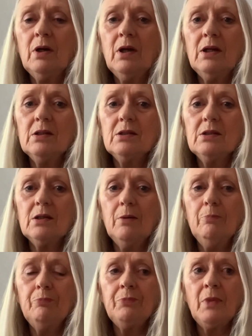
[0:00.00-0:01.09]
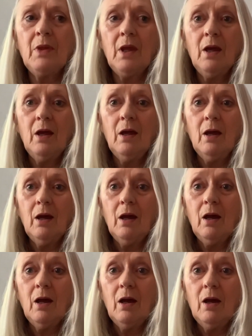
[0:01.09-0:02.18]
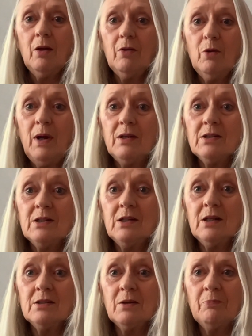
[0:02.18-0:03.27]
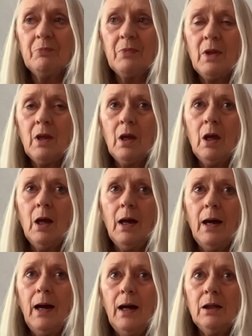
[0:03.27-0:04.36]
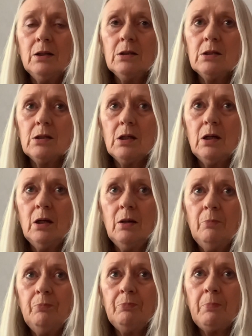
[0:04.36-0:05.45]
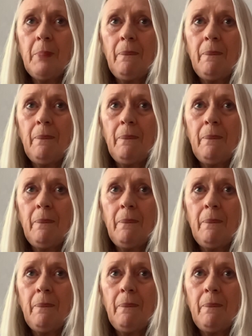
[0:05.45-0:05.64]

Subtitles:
it's the way that it is. And